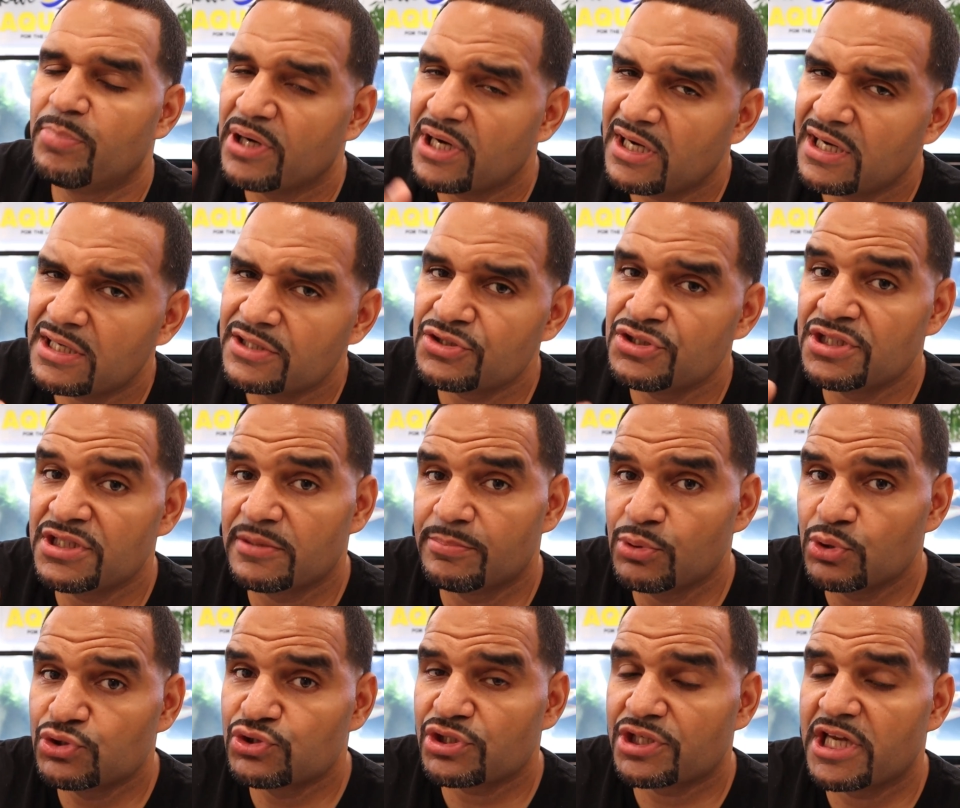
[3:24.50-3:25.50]
But you need a
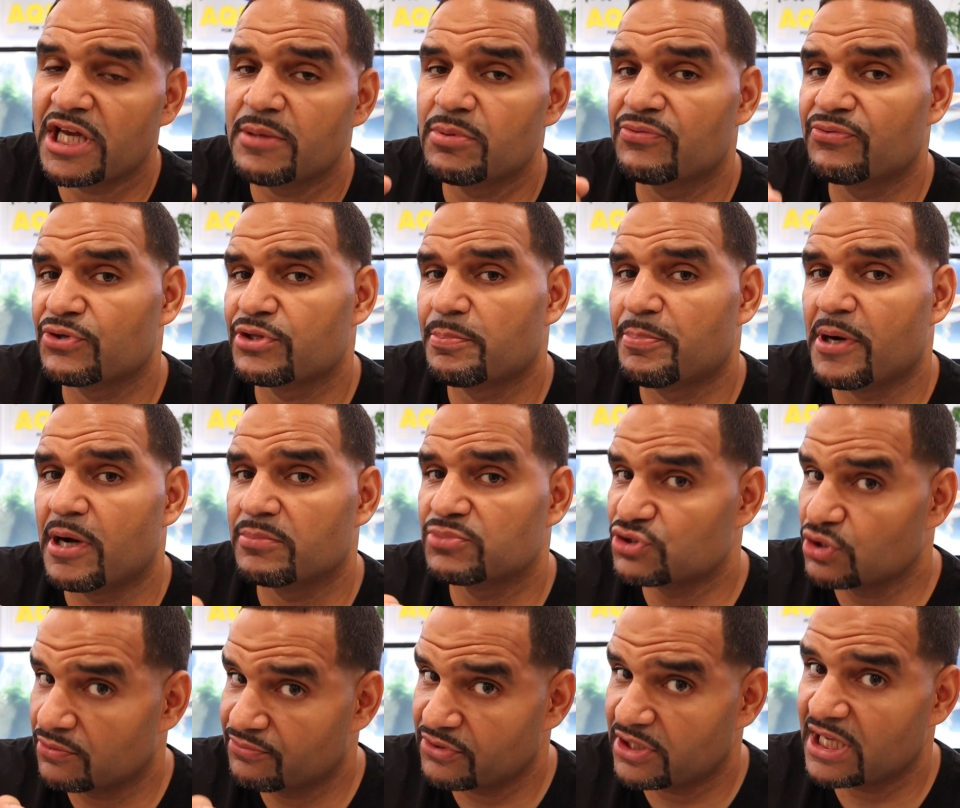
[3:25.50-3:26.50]
booster cable for the pumps,
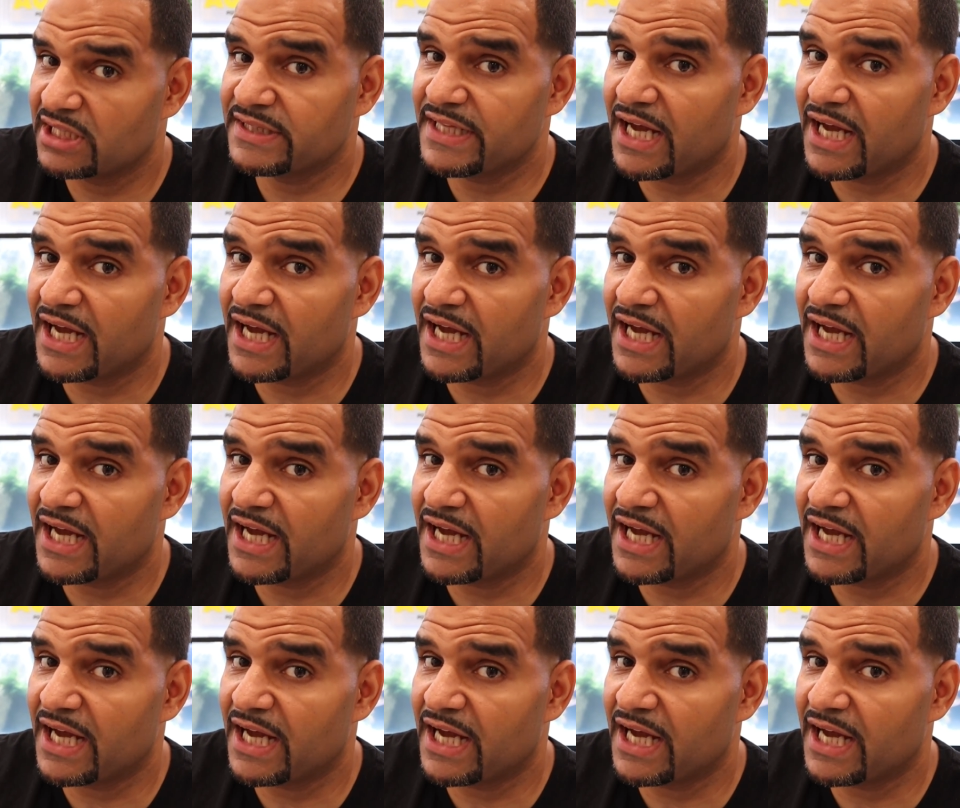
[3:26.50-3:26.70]
don't forget